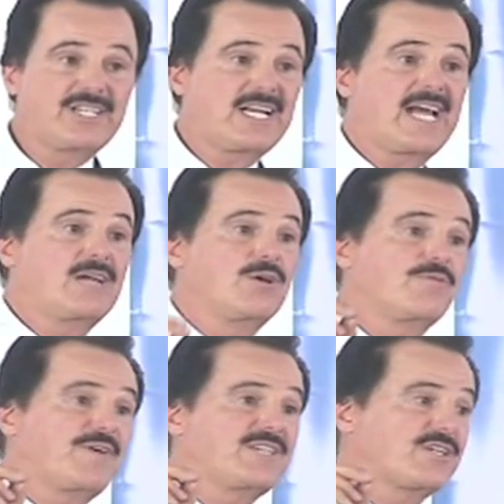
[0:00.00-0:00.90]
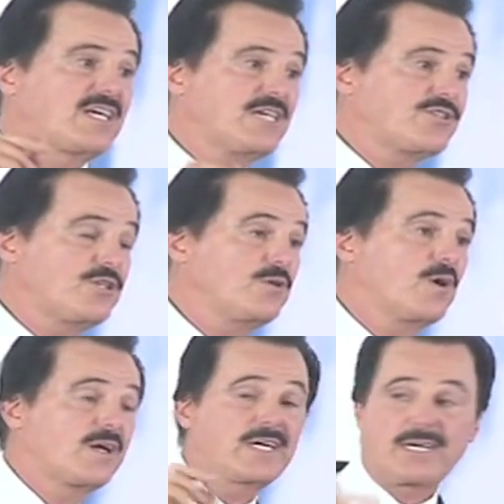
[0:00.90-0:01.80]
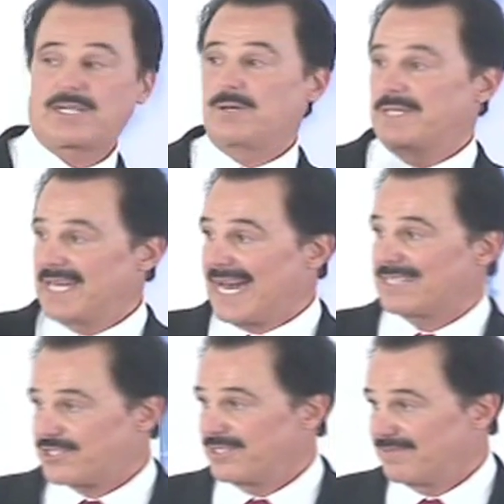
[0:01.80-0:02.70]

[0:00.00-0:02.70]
I don't know if I should kiss you or kick you in the ass.